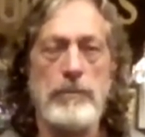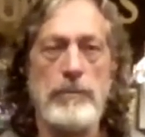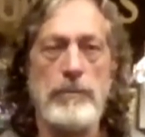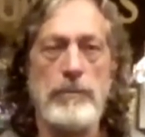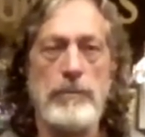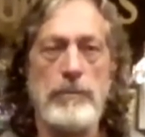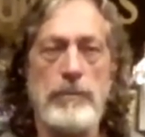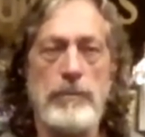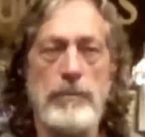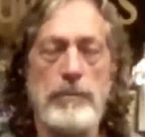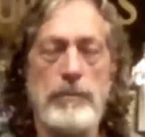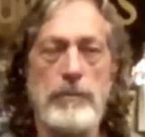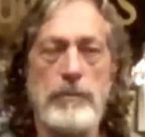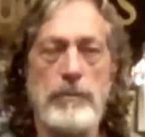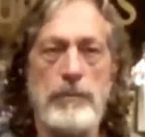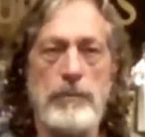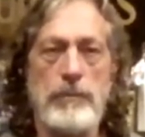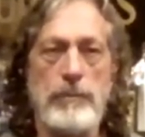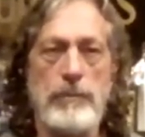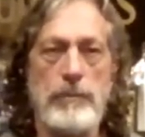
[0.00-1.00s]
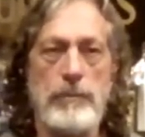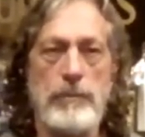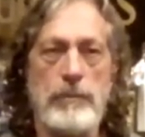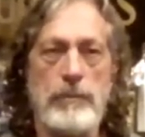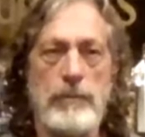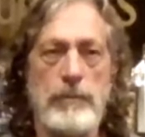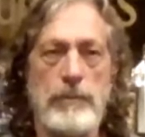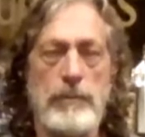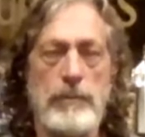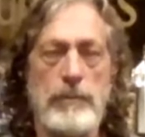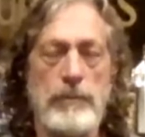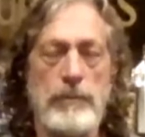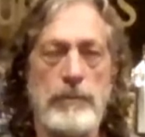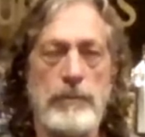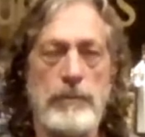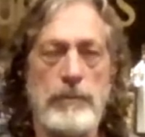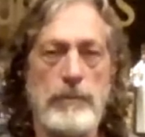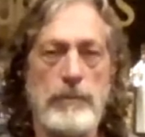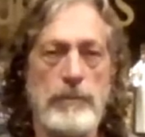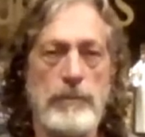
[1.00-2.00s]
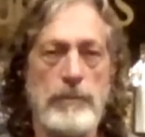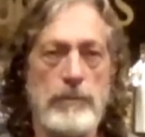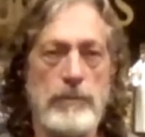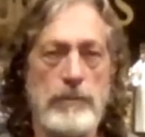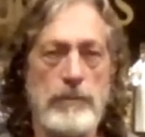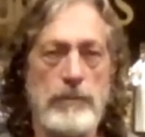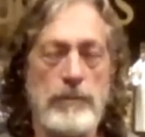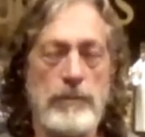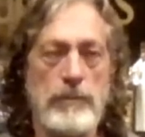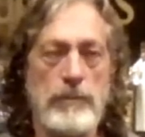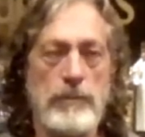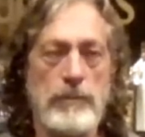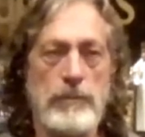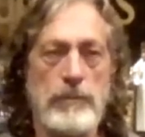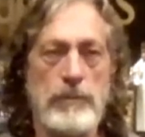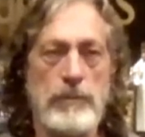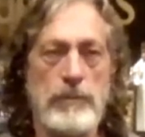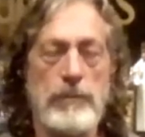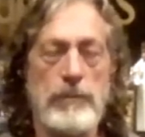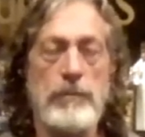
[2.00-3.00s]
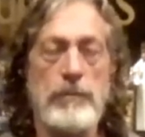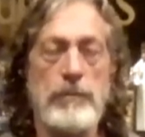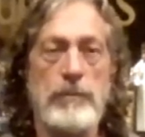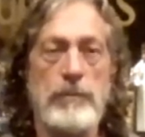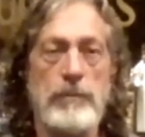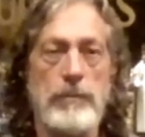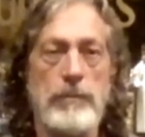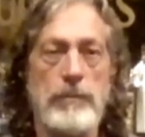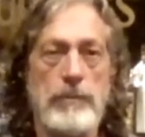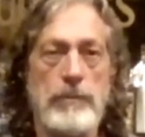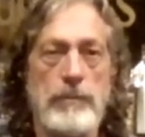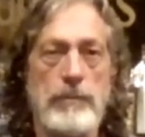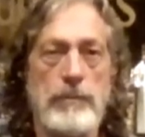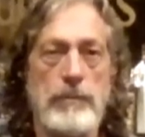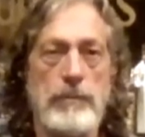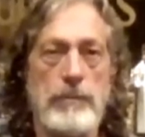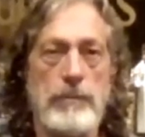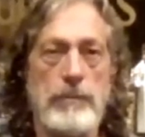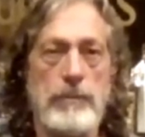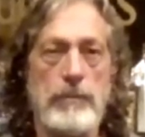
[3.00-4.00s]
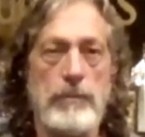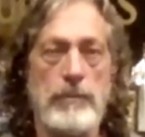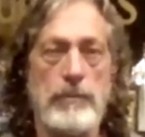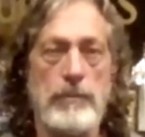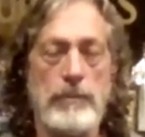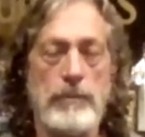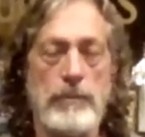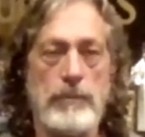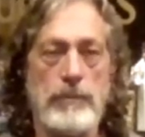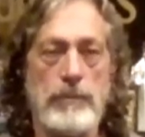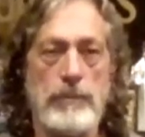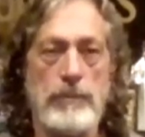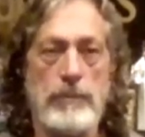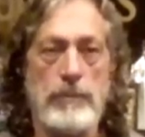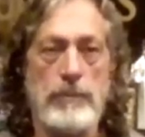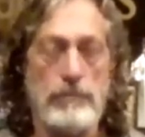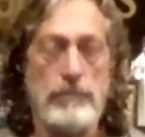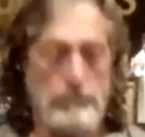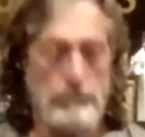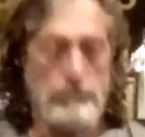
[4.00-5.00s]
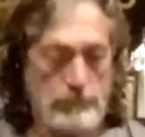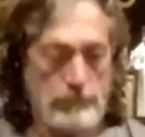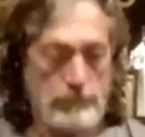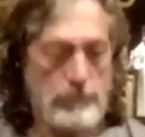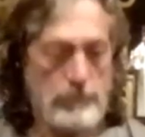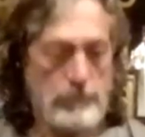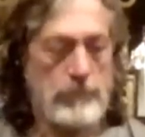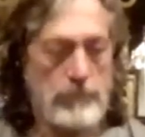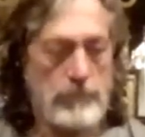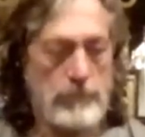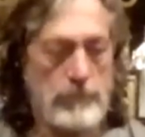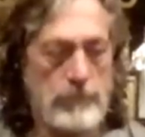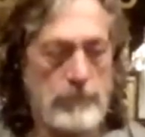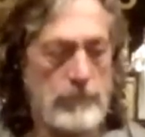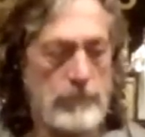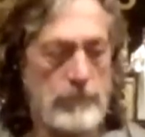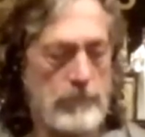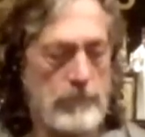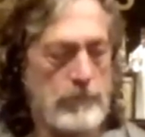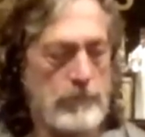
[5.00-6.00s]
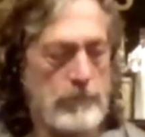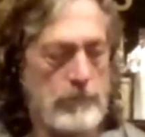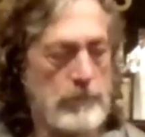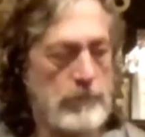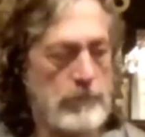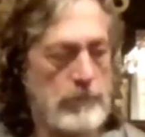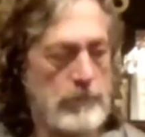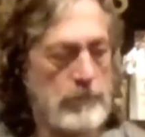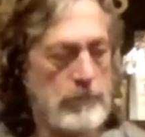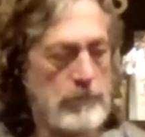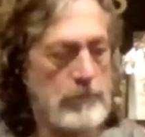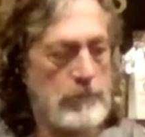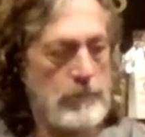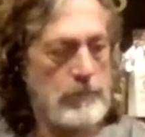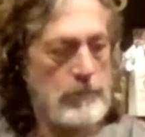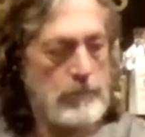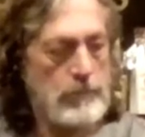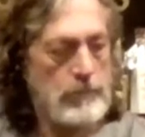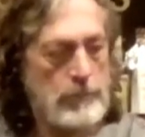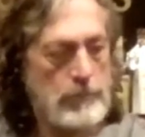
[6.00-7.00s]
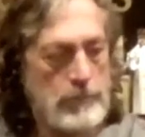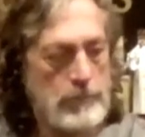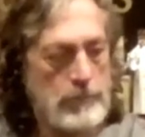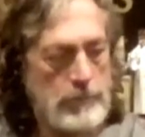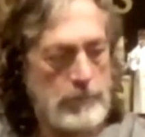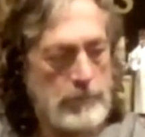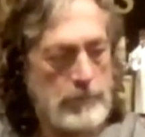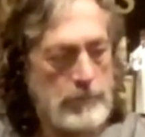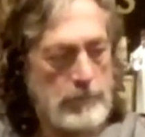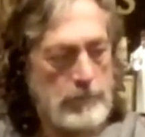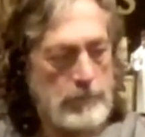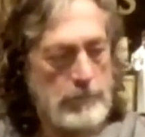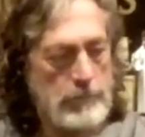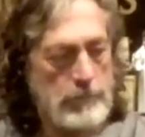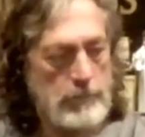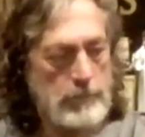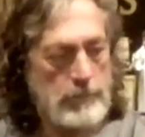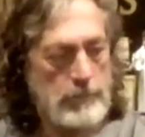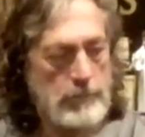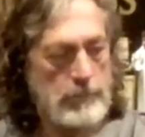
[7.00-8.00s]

(silent)